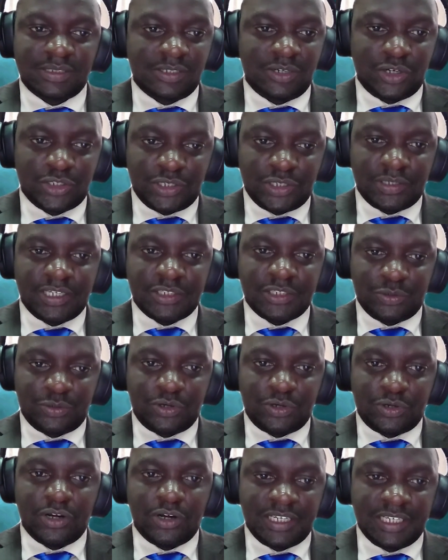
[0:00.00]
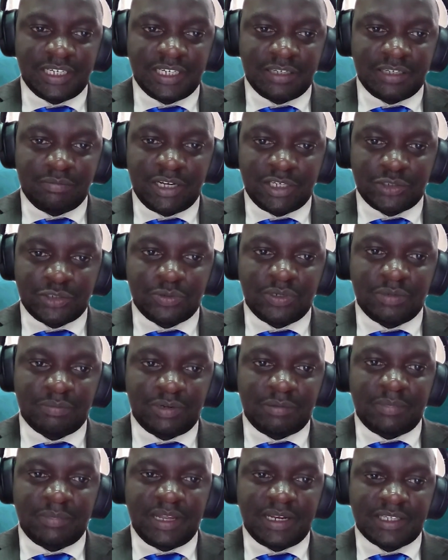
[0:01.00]
not only to coordinate, but to
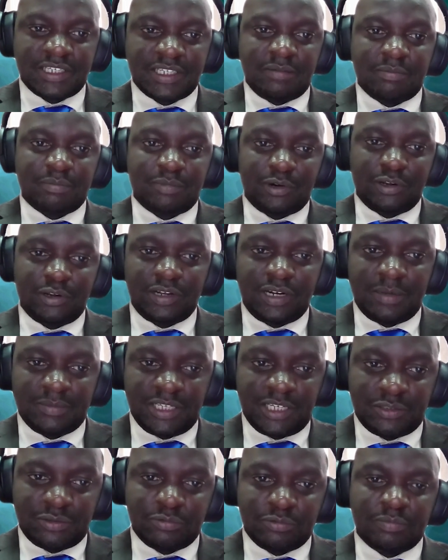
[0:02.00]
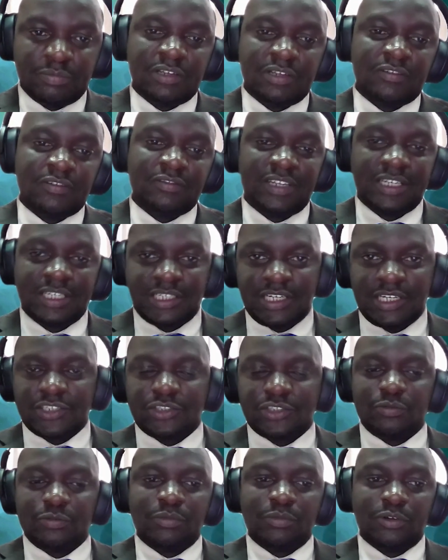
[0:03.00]
implement some programs that will be of
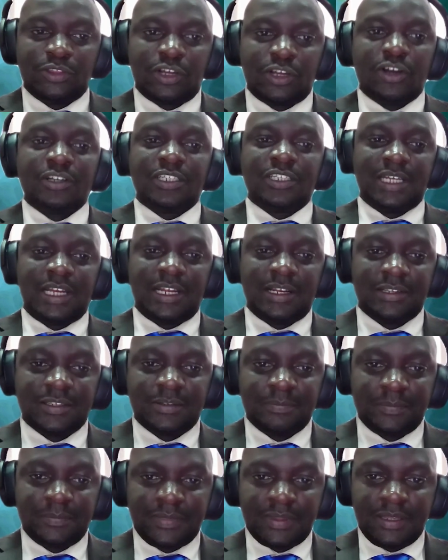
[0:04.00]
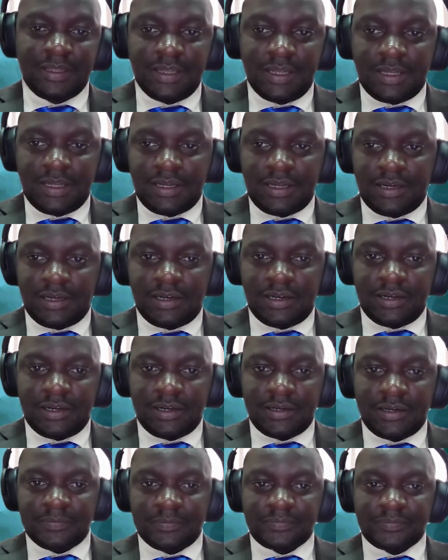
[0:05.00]
interest to both continents.
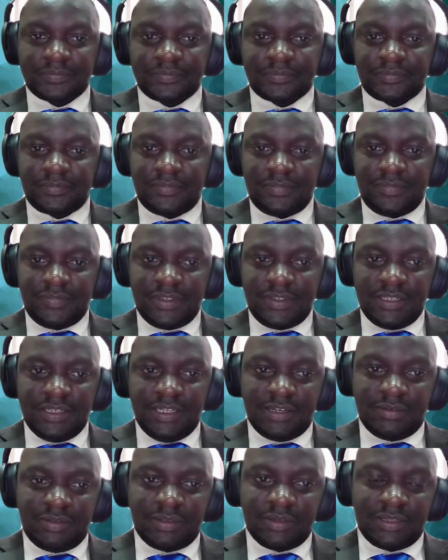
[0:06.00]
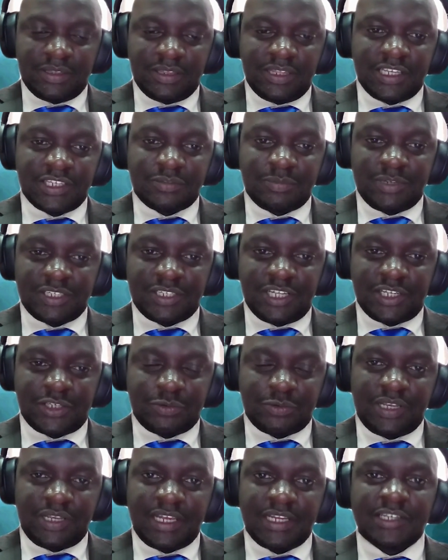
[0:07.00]
And this means
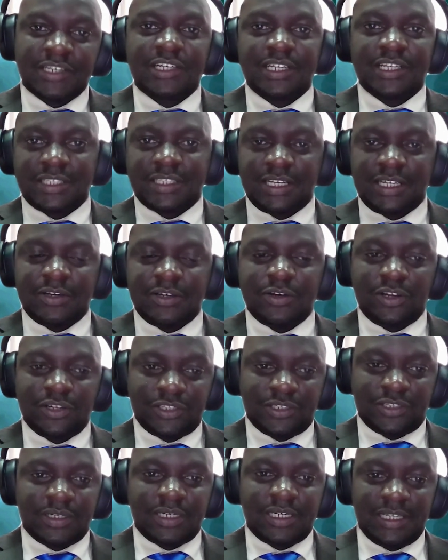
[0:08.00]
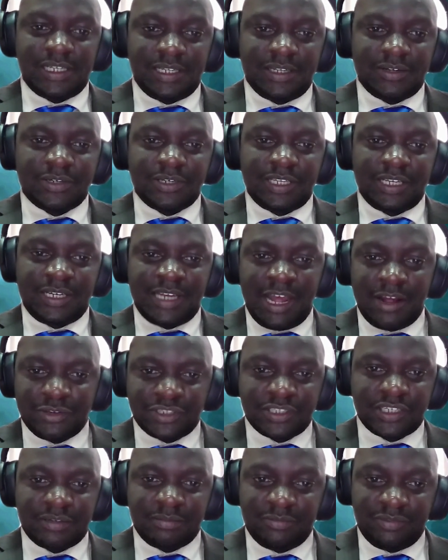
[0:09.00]
that we are interested not only on the
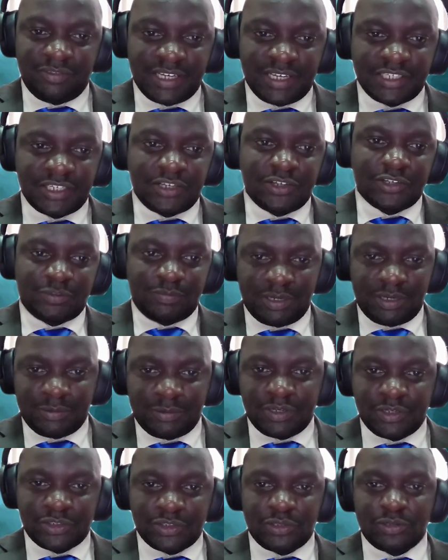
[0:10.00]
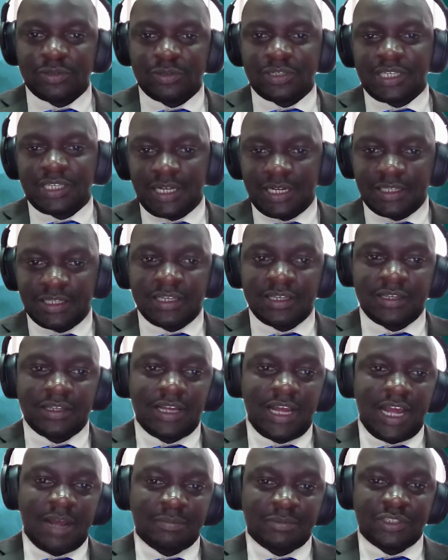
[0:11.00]
downstream verticals, but we're also looking at the
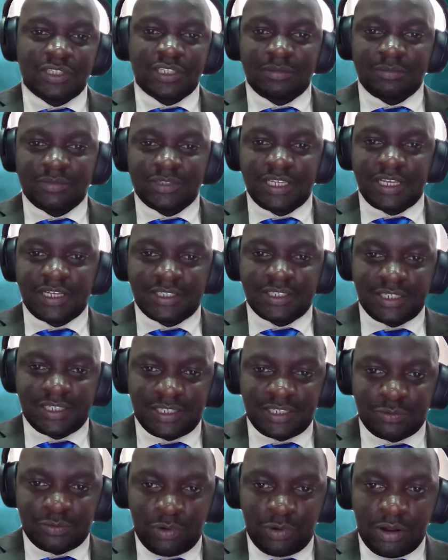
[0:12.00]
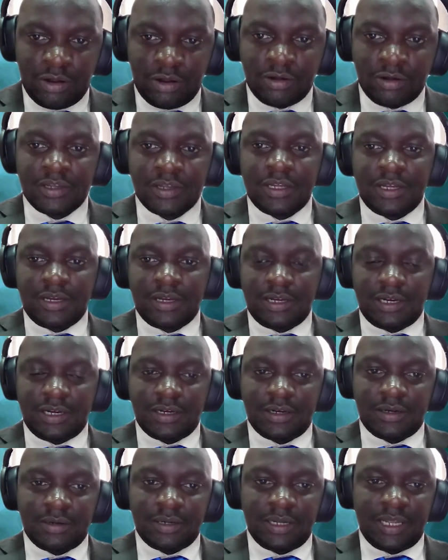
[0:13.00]
upstream sectors as well.
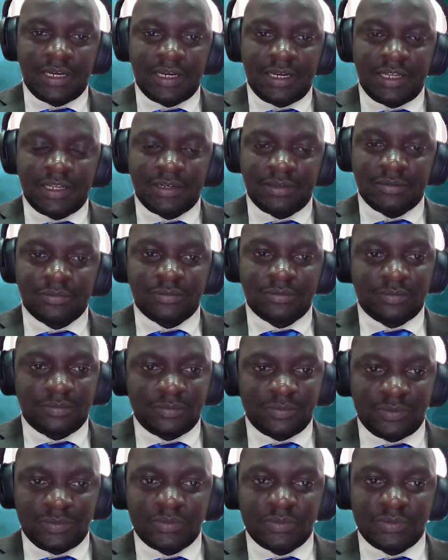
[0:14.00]
And